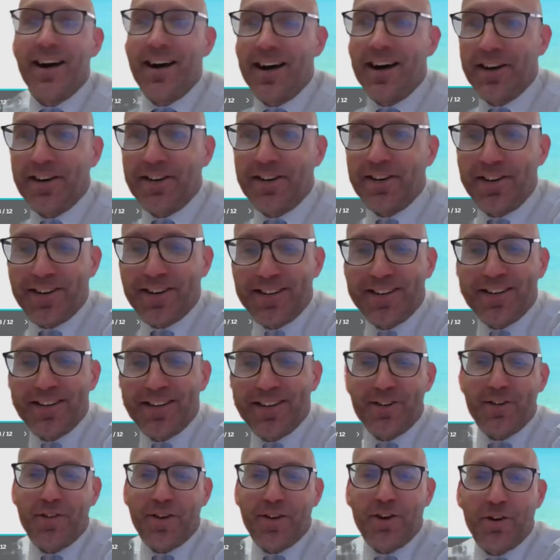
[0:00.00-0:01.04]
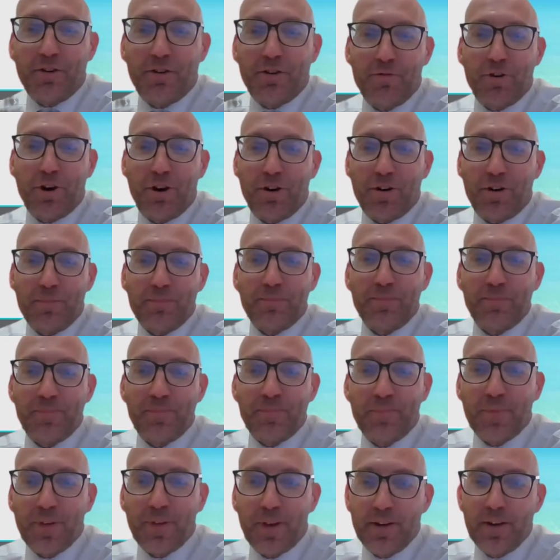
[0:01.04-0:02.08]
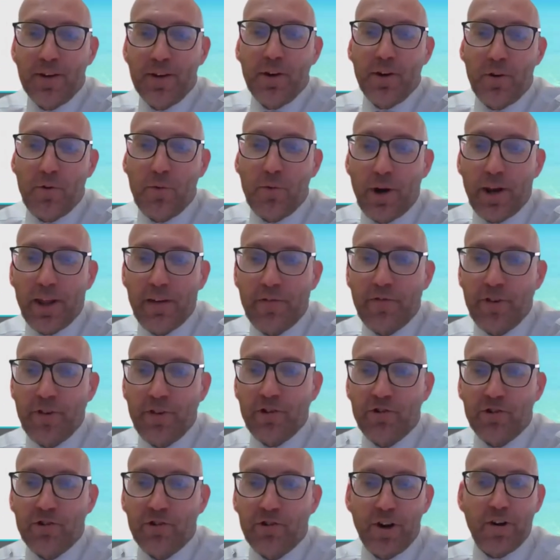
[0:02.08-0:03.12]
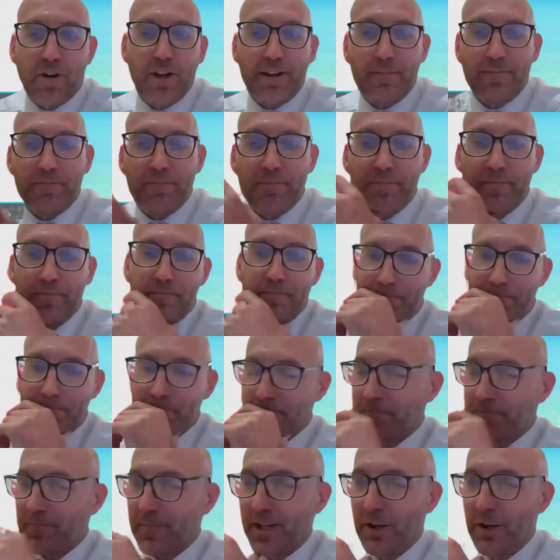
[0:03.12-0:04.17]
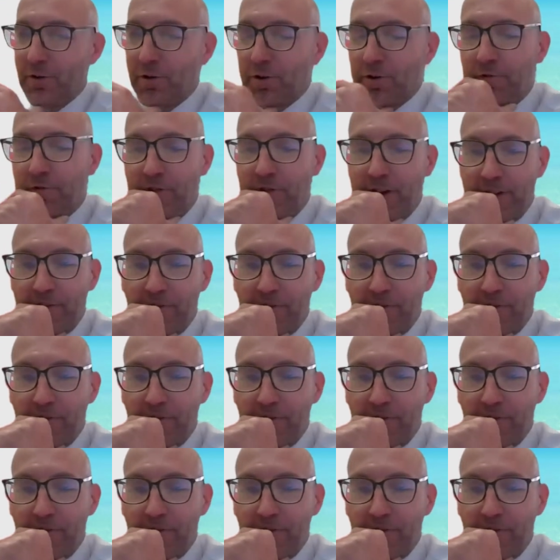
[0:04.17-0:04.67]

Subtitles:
And they're not wrong. When I first got it, it looked